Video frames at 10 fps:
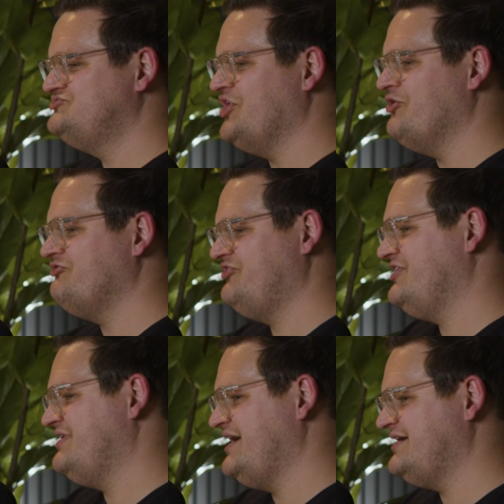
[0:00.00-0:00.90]
so
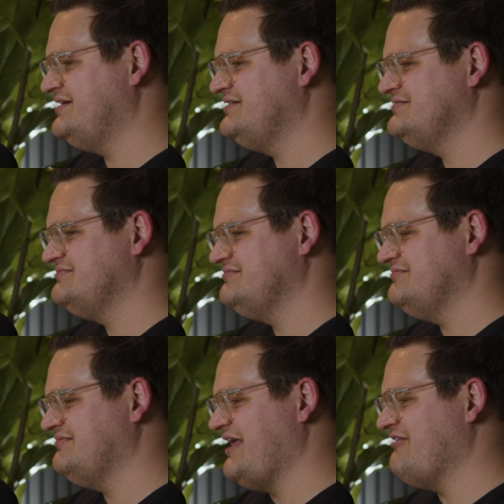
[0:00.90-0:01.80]
don't feel like
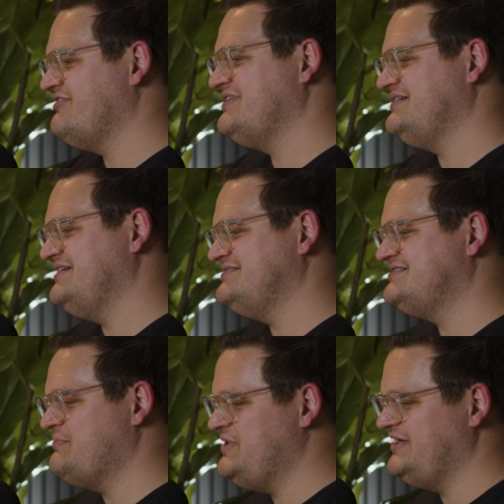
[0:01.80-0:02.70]

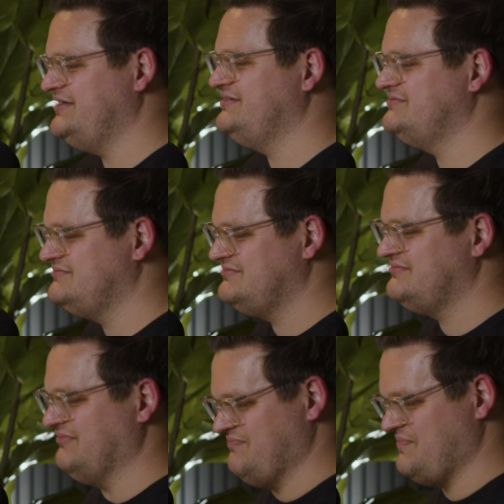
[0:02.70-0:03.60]
everything needs to be
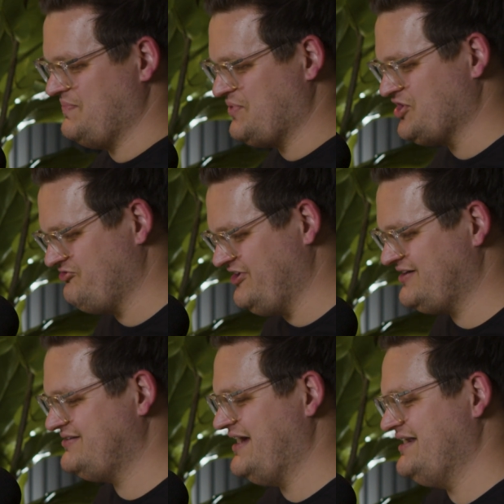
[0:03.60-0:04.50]

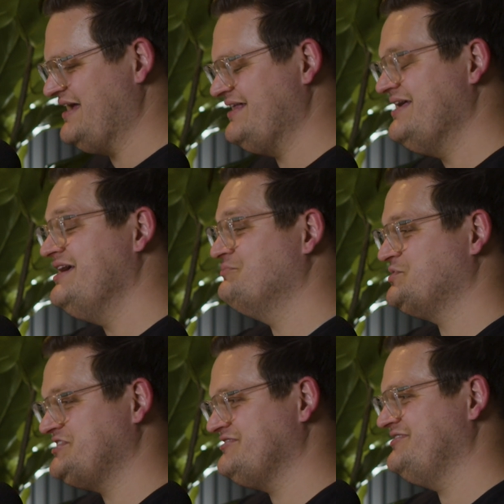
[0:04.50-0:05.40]
perfect.
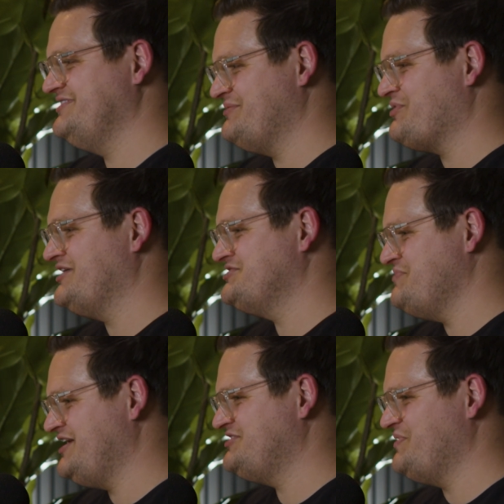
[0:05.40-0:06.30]
Particularly in the
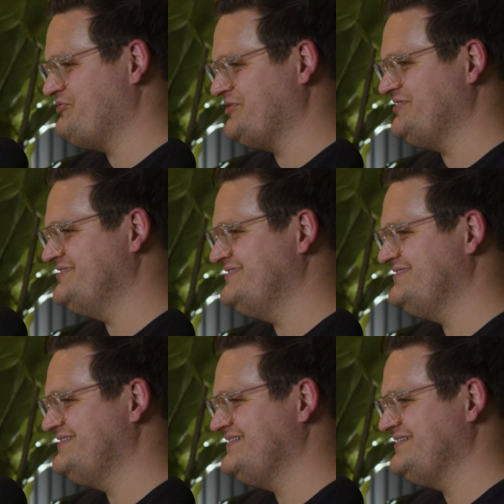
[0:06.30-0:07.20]
project management
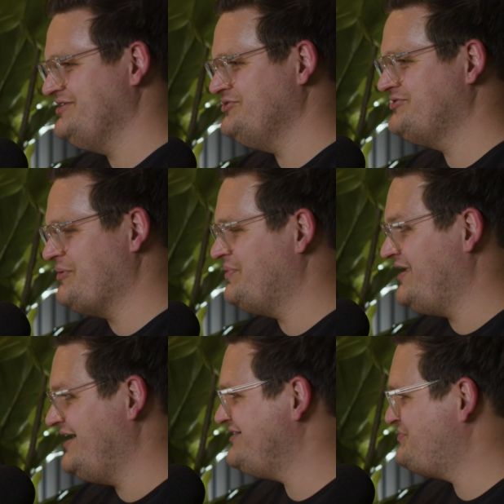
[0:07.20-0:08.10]
world, you
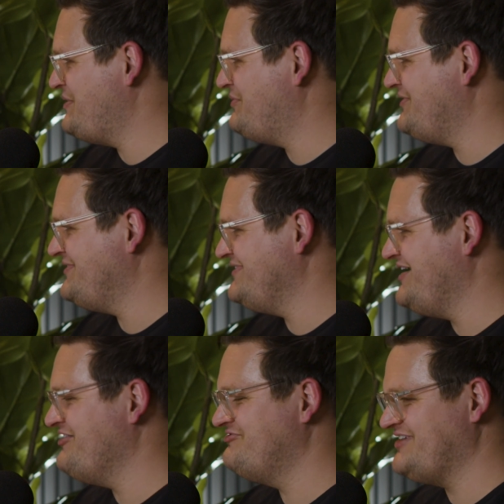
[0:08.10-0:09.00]
compliance
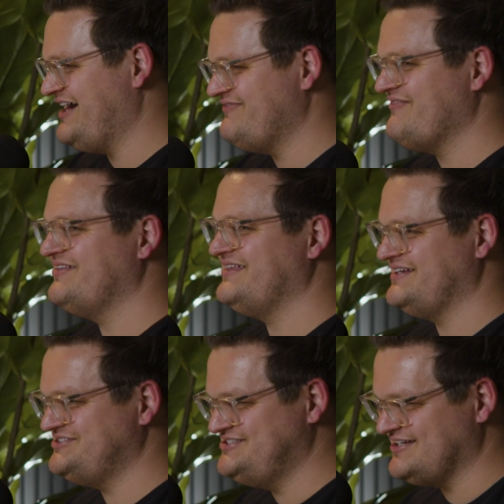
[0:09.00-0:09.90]
people love to have
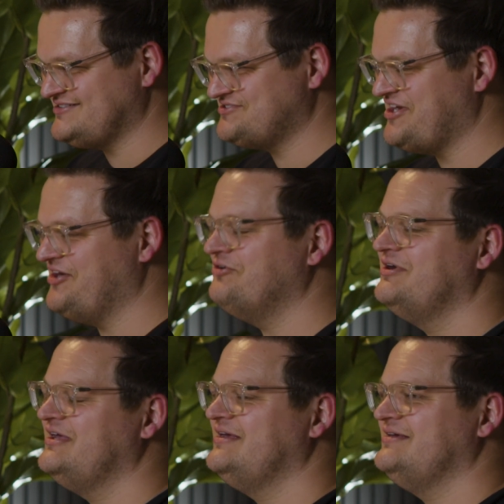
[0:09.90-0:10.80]
everything just
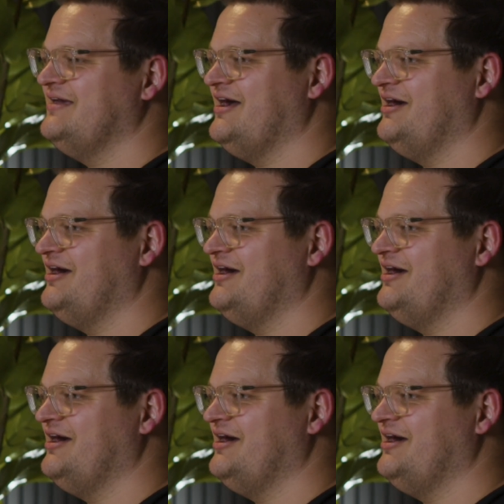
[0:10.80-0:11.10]
so.